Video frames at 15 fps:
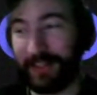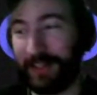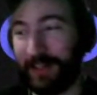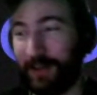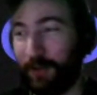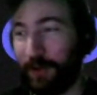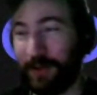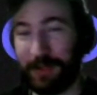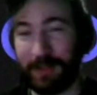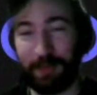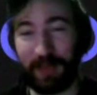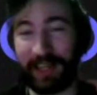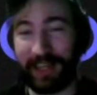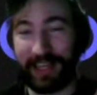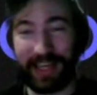whether it's
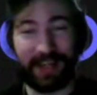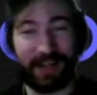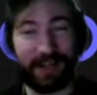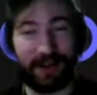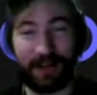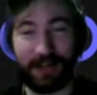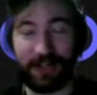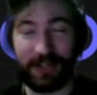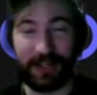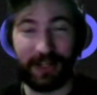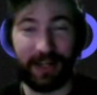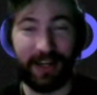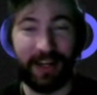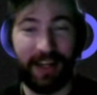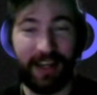playing Candy Crush
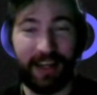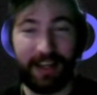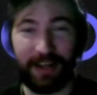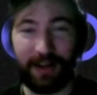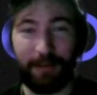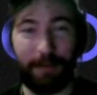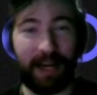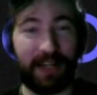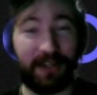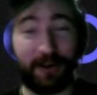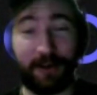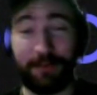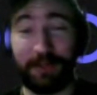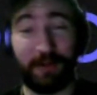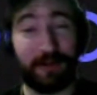or, mining
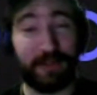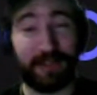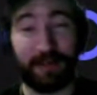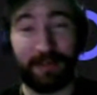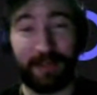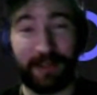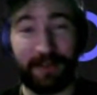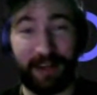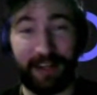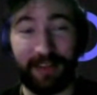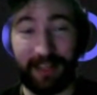crypto or something, right?